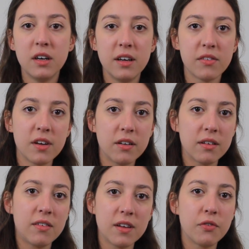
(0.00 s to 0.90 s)
it's
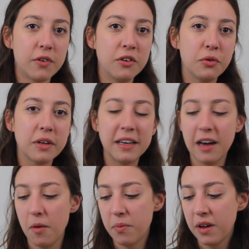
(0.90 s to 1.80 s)
not fun to clean
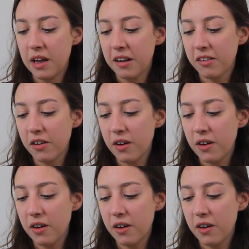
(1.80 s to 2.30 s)
up. So